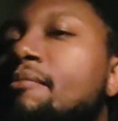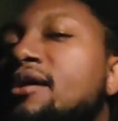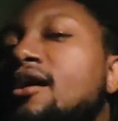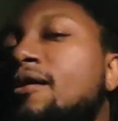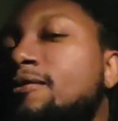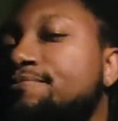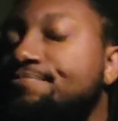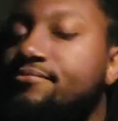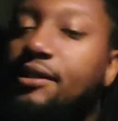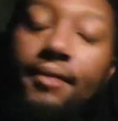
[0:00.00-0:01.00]
But,
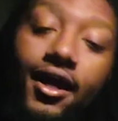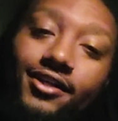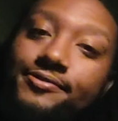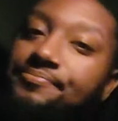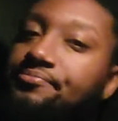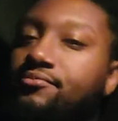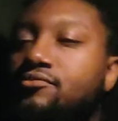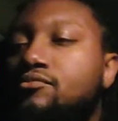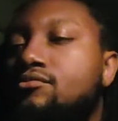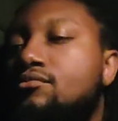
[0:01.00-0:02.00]
man,
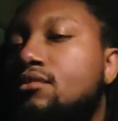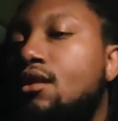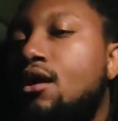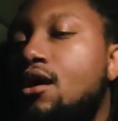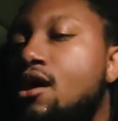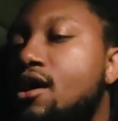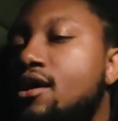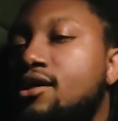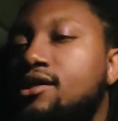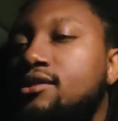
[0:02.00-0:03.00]

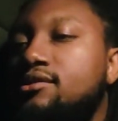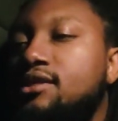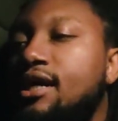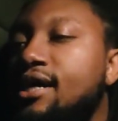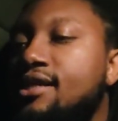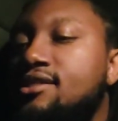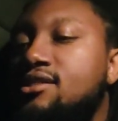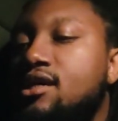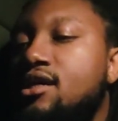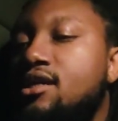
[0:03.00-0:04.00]
I got to
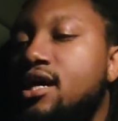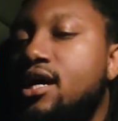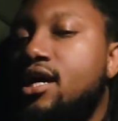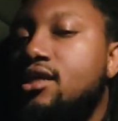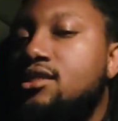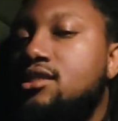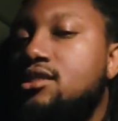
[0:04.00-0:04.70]
say that